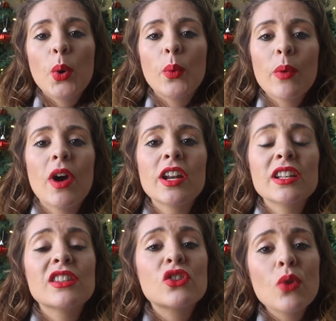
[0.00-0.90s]
We want
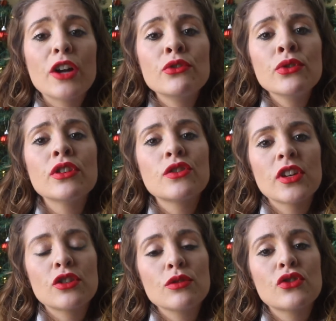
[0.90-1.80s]
to do our New Year's
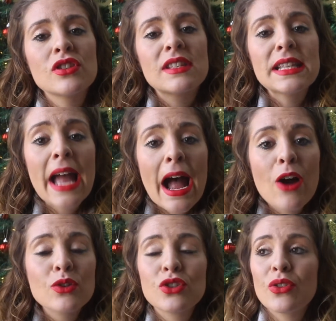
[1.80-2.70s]
resolutions
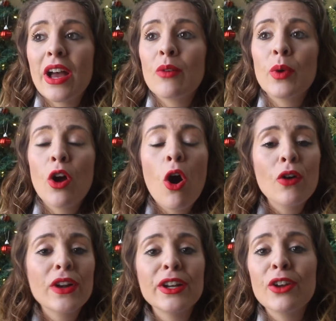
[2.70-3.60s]
now so that we
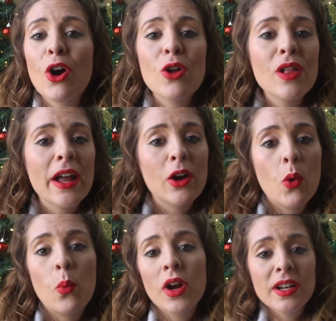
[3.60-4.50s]
already know like
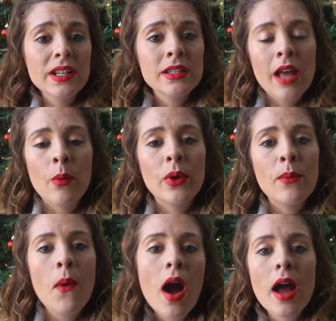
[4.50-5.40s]
what it is that we
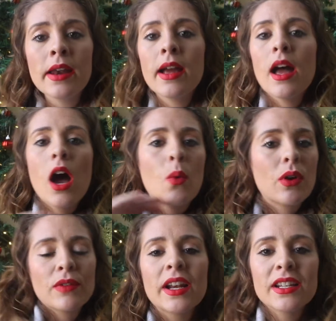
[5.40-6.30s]
want,
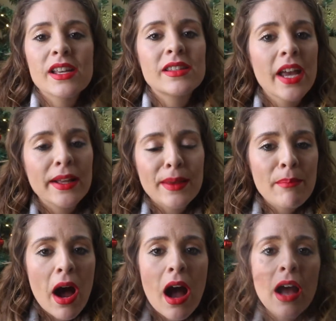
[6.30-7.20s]
we're ready to take
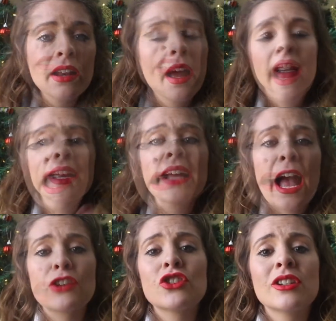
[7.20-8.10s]
them on. Taking
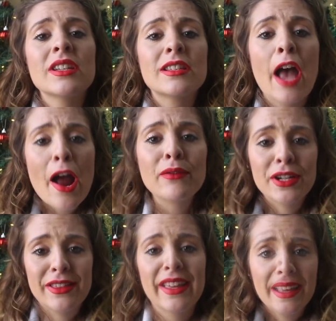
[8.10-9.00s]
action is
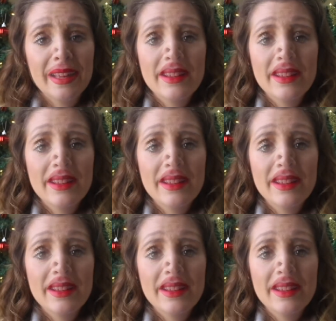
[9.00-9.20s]
everything.